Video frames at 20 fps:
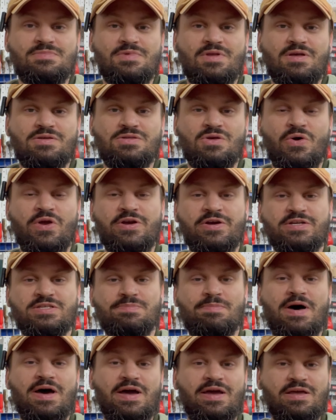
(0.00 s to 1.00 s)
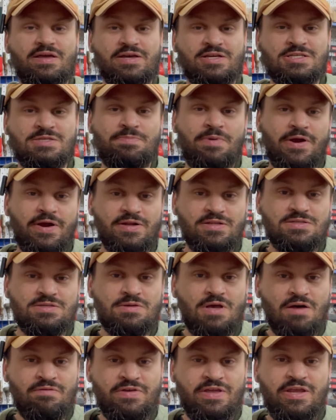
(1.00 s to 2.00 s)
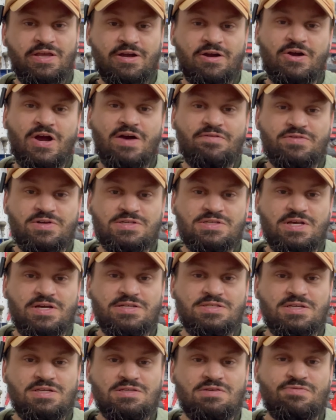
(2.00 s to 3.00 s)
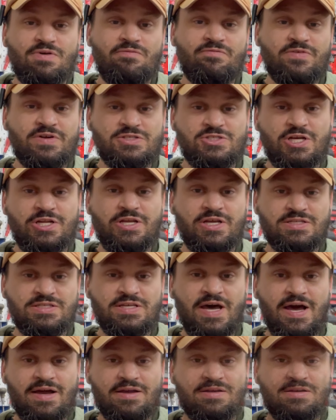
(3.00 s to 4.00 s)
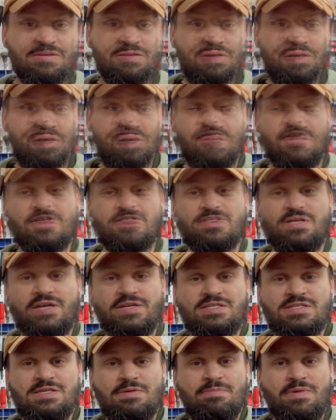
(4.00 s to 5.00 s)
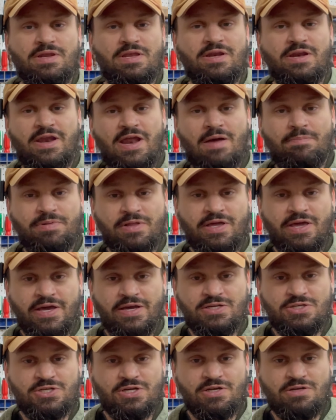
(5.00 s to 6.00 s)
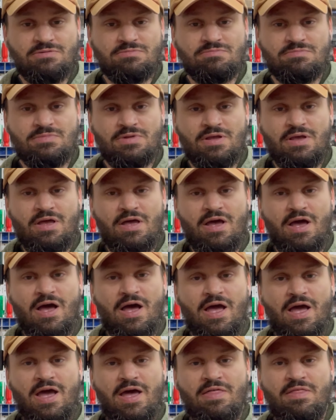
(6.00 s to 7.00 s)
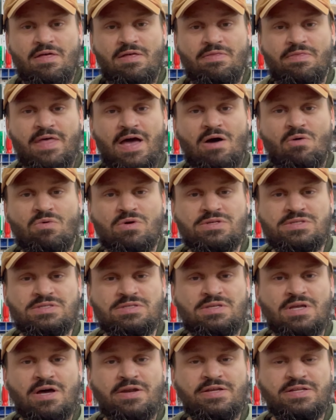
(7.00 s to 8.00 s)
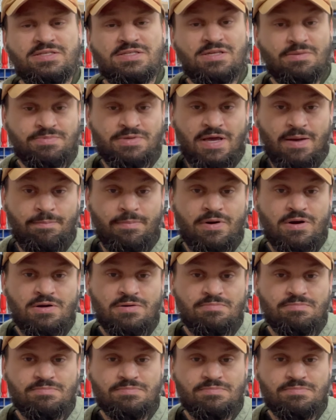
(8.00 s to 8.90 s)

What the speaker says: So here is my experience of getting a crafter's license from Virginia Tech. First, I submitted an application, and then that was done in September.